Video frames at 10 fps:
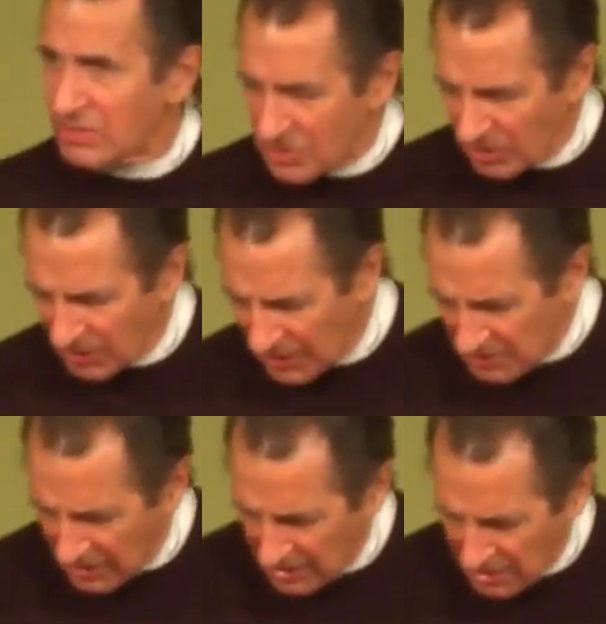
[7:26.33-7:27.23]
certainly
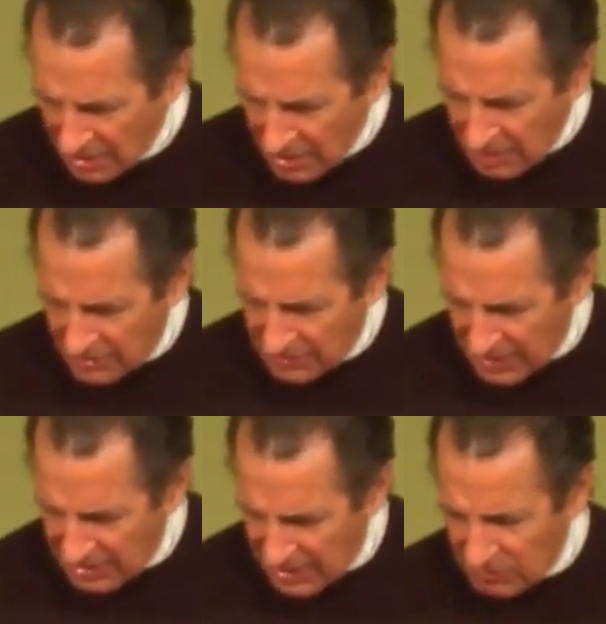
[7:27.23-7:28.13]
did the
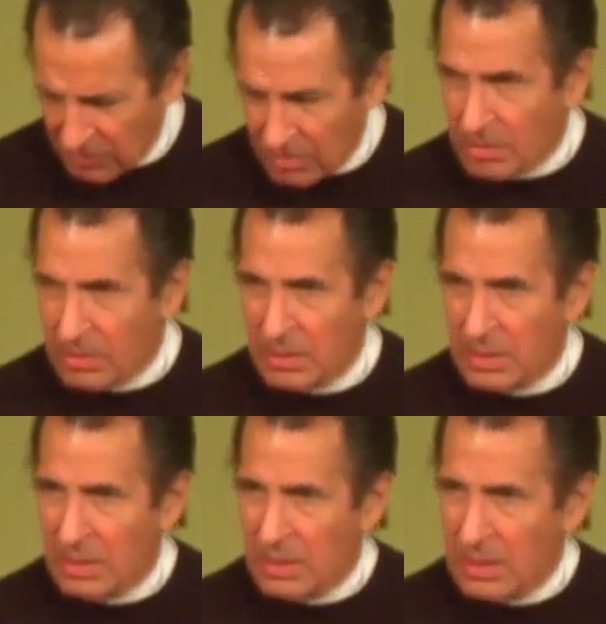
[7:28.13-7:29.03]
Sanhedrin.
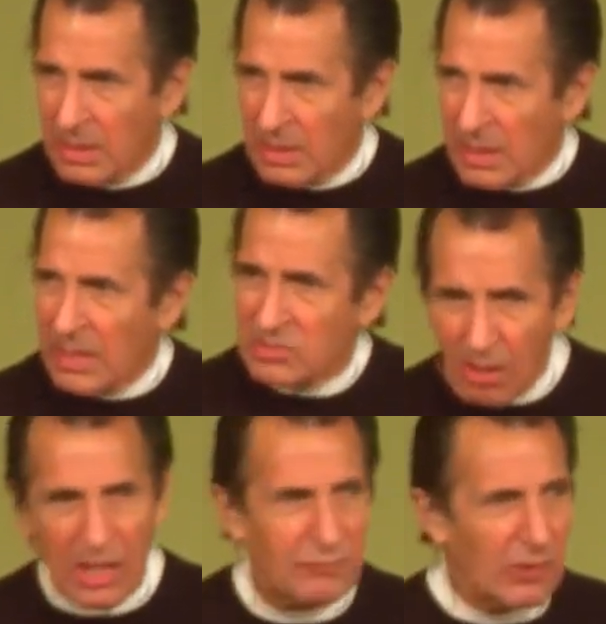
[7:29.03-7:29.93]
It's
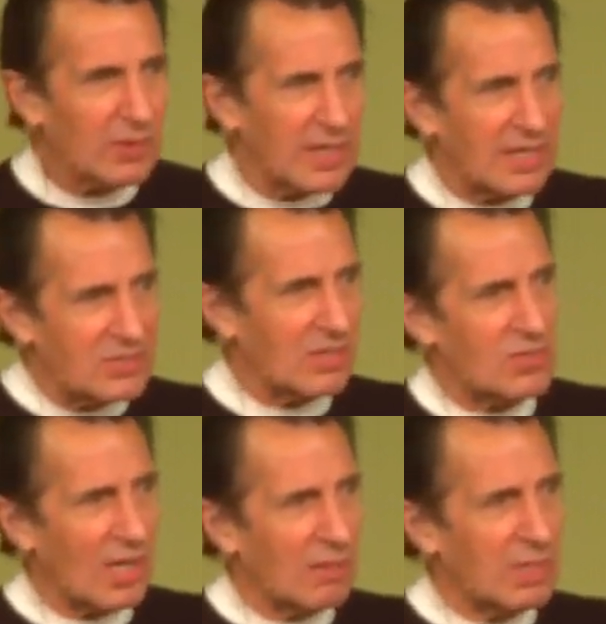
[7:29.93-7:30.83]
awful, ladies and
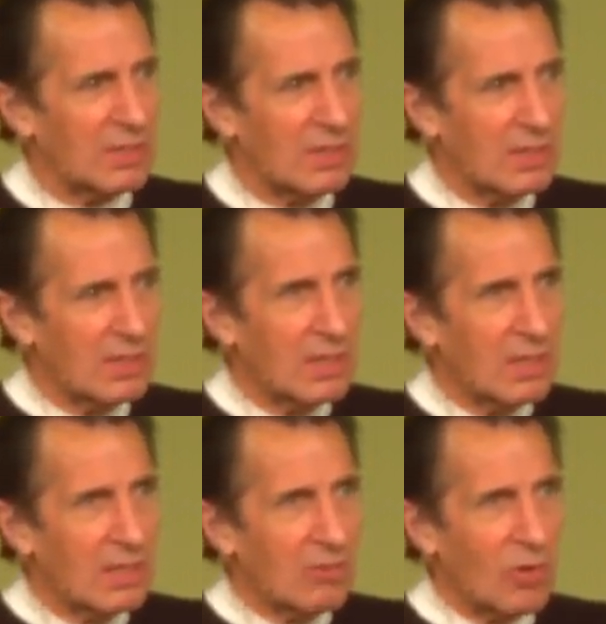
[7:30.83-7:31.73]
gentlemen,
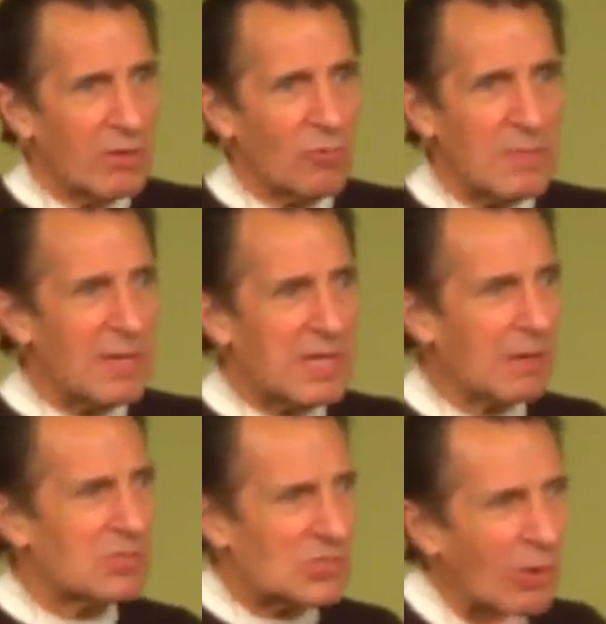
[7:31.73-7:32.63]
when we
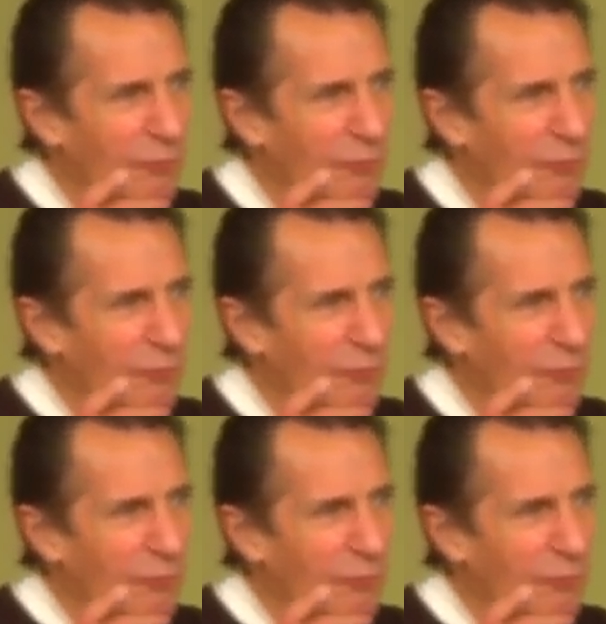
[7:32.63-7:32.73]
become so